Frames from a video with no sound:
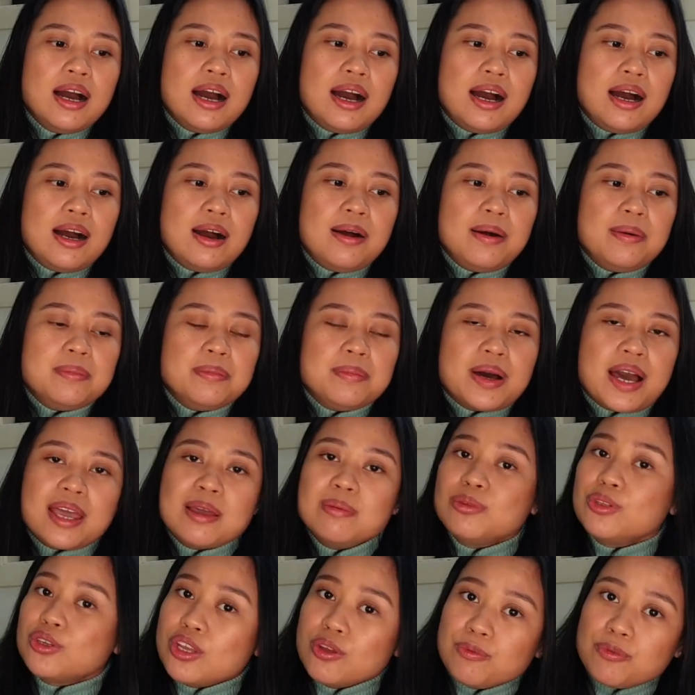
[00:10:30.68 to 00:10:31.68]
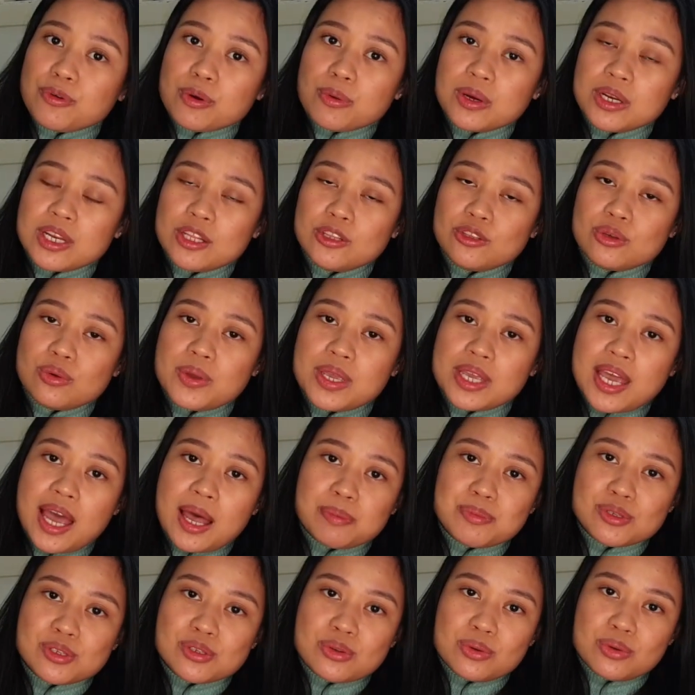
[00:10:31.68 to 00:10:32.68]
I am looking forward in doing
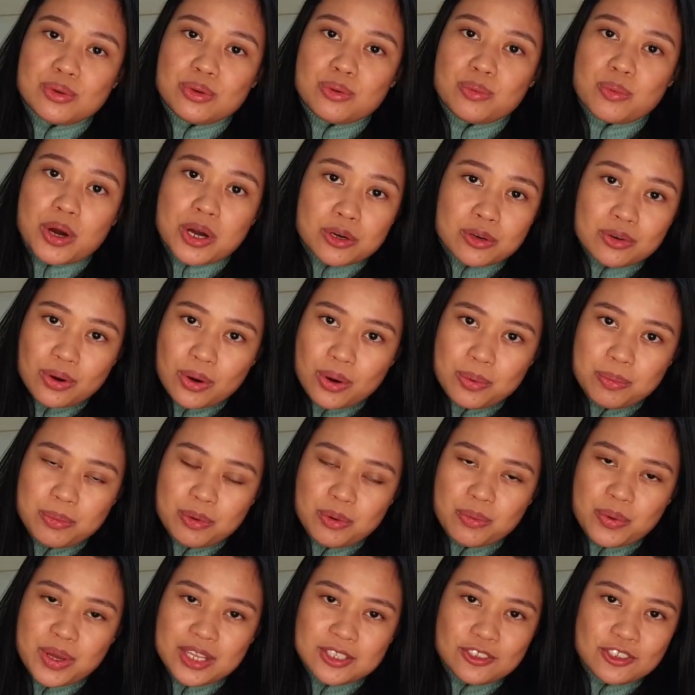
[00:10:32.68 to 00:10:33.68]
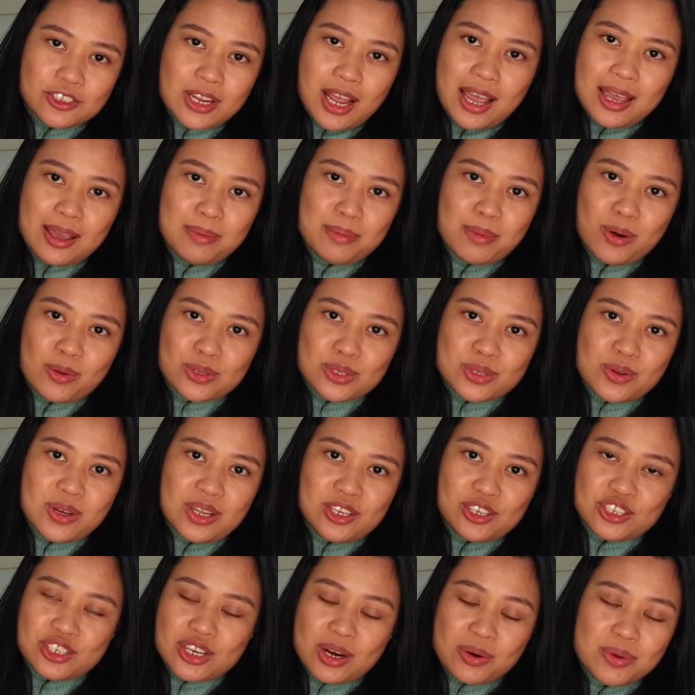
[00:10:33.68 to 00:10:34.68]
capsule wardrobe, which I am also
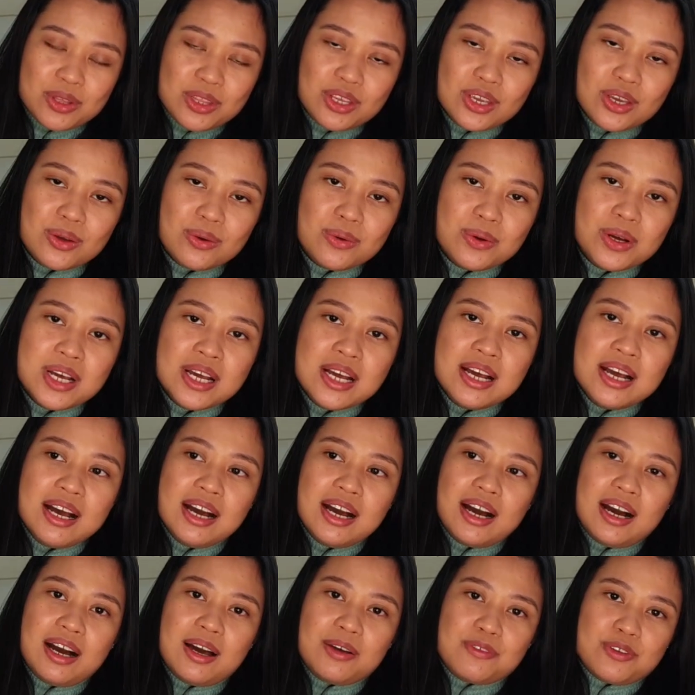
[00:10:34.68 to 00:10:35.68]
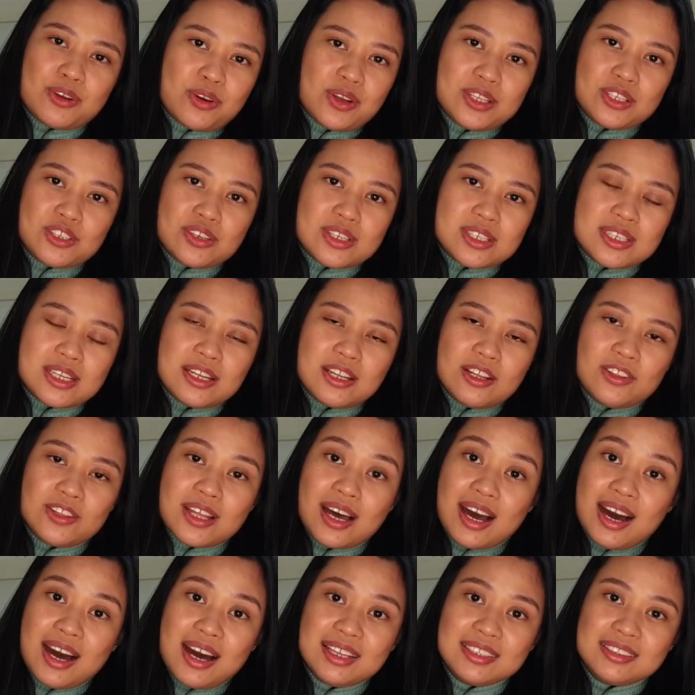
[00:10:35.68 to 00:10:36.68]
going to share with you. If you're interested
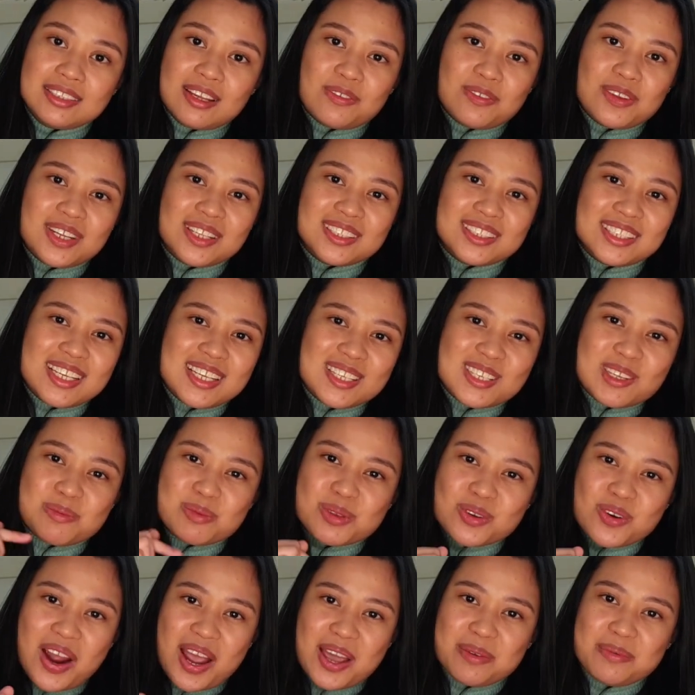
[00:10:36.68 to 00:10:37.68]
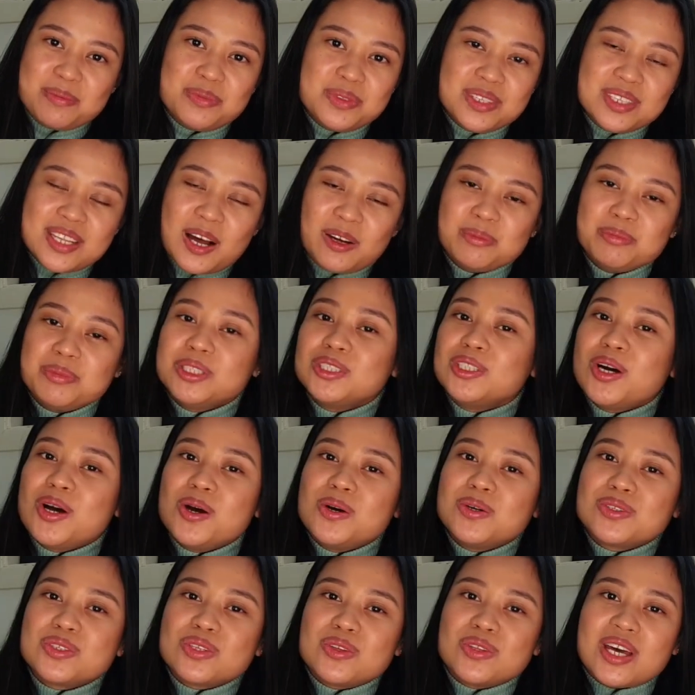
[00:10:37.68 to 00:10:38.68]
in that, definitely subscribe down
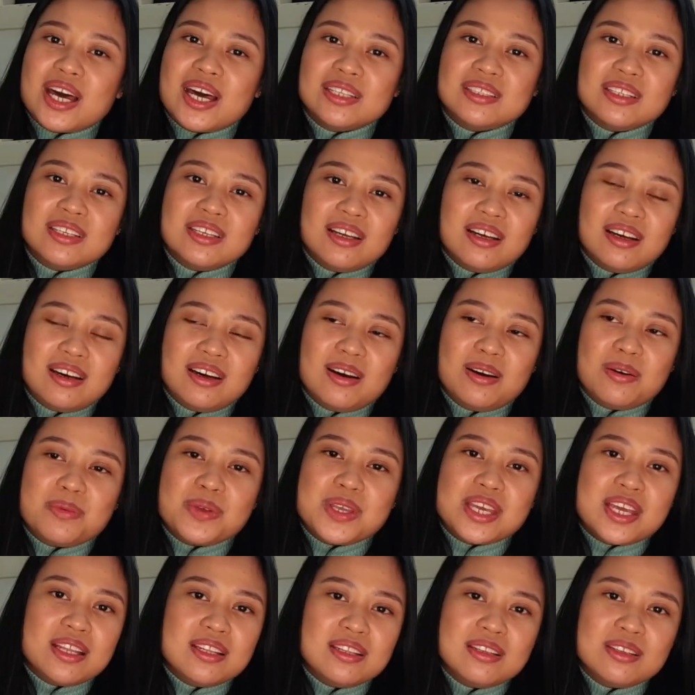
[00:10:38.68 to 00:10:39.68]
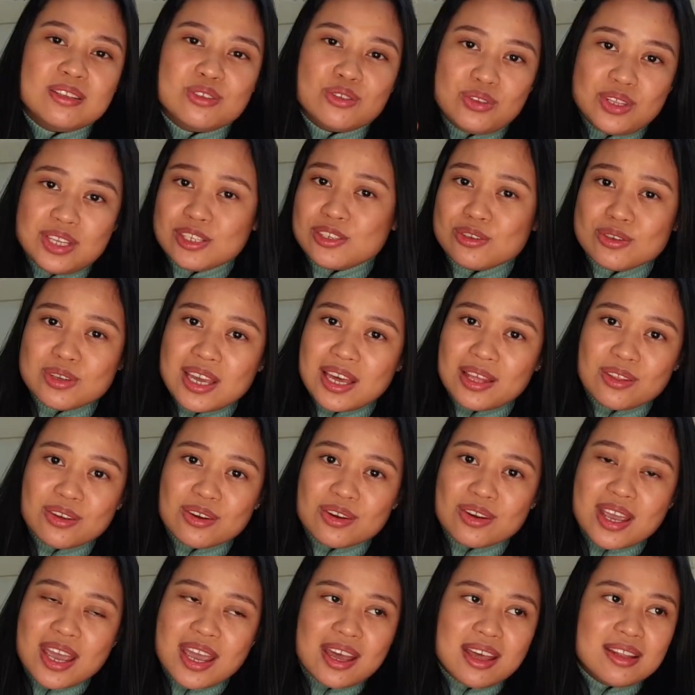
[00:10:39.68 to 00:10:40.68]
below so that we can do this
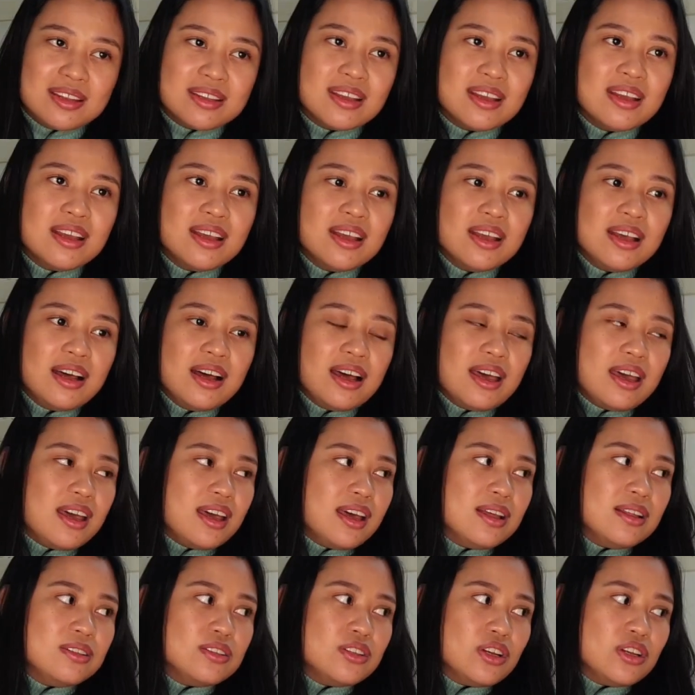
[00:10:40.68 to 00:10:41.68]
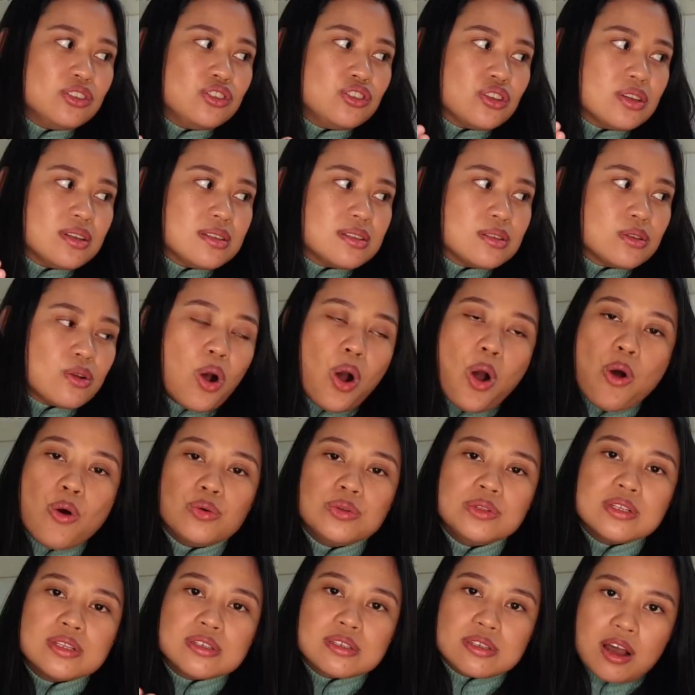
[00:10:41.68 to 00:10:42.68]
together and just
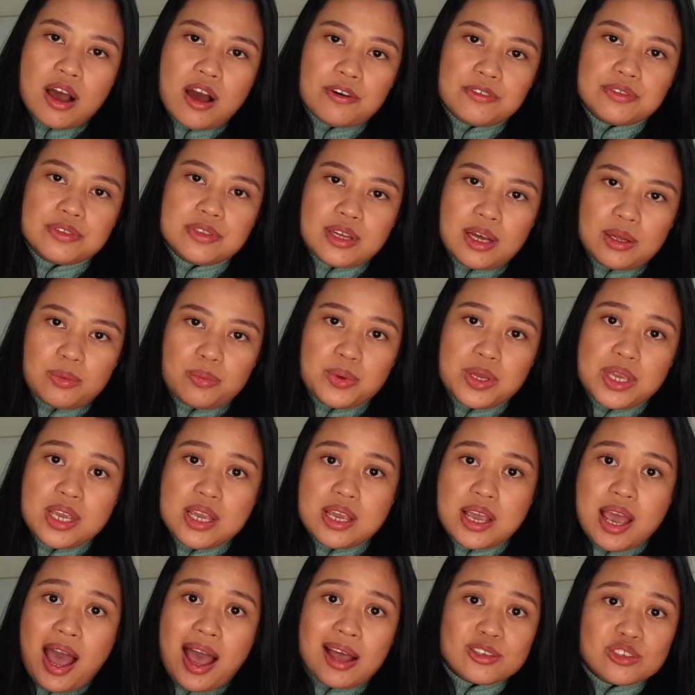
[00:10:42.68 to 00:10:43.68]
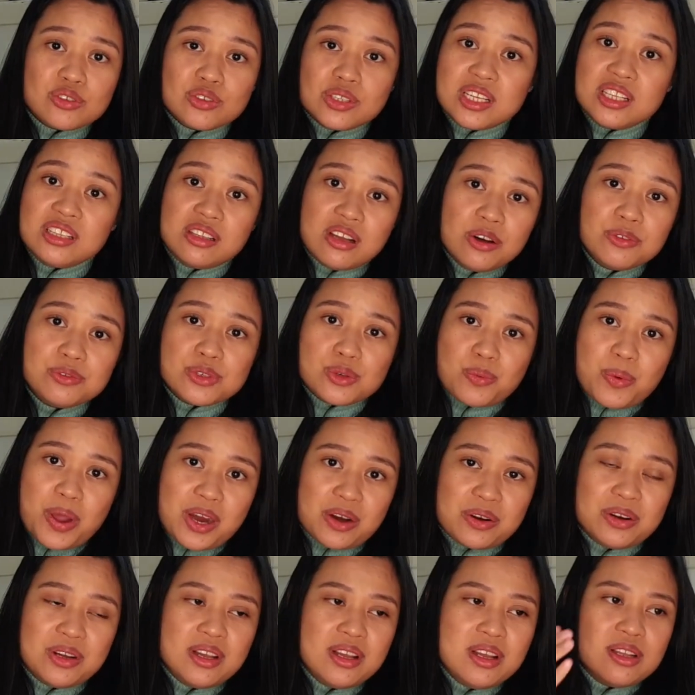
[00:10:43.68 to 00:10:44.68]
own stuff that we actually love to
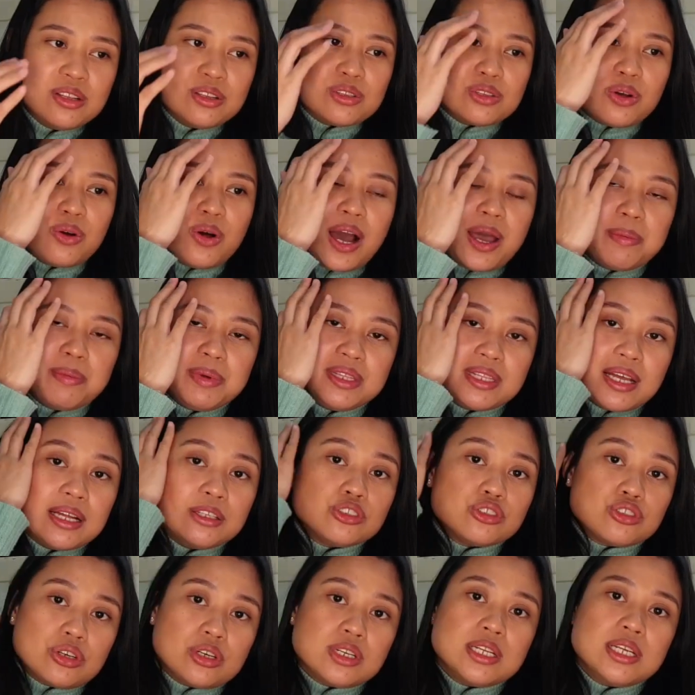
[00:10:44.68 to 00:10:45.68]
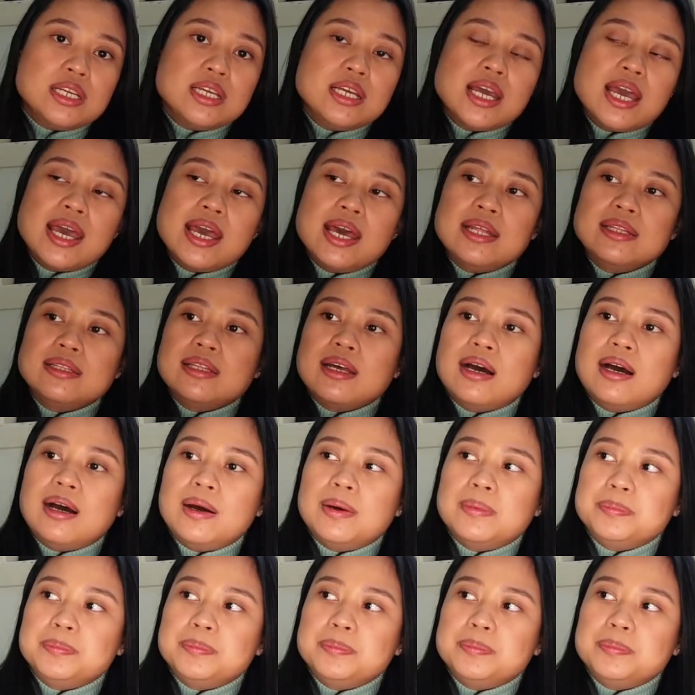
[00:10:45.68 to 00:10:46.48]
wear. So I'm in that journey, and